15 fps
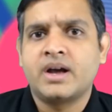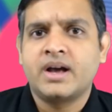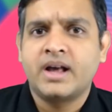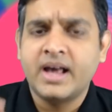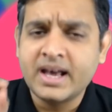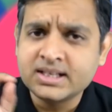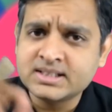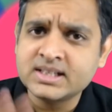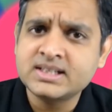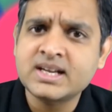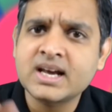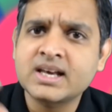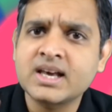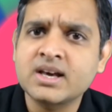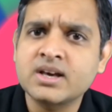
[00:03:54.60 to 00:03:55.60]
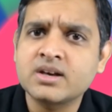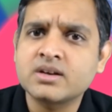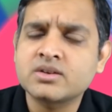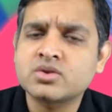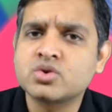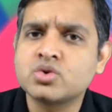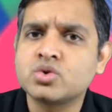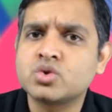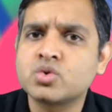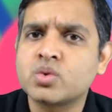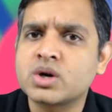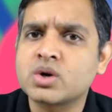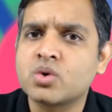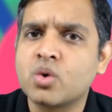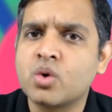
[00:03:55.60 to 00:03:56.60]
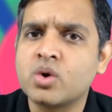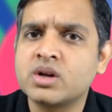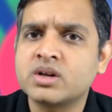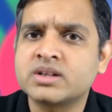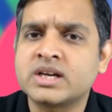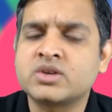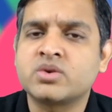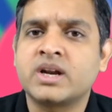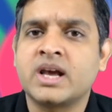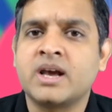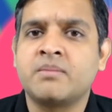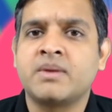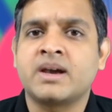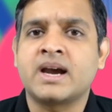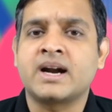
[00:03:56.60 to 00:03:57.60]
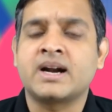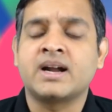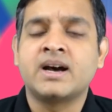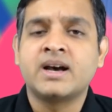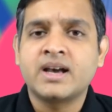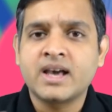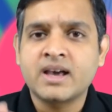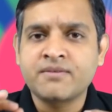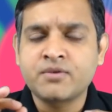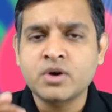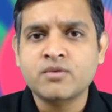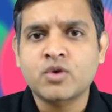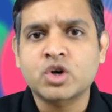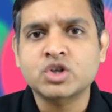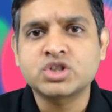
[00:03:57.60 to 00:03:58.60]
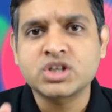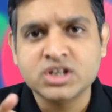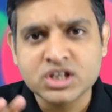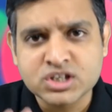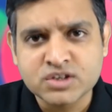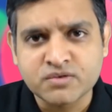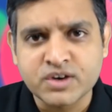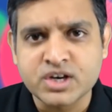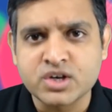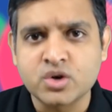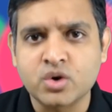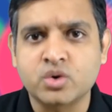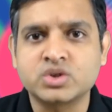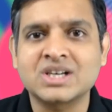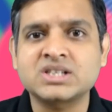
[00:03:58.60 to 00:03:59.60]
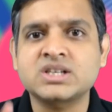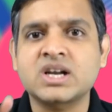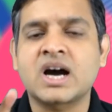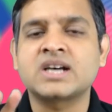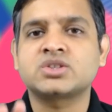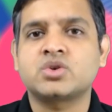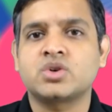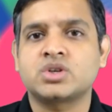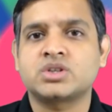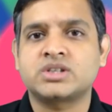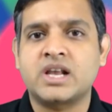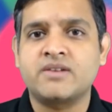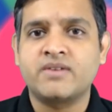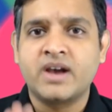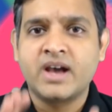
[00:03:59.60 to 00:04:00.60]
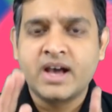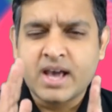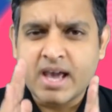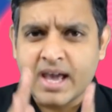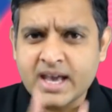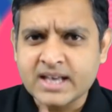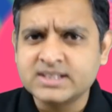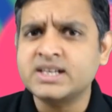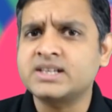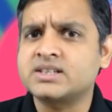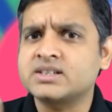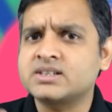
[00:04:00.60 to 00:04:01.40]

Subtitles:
Is it taking you to a goal that you are aiming at? If you are watching this video, just ask yourself, is it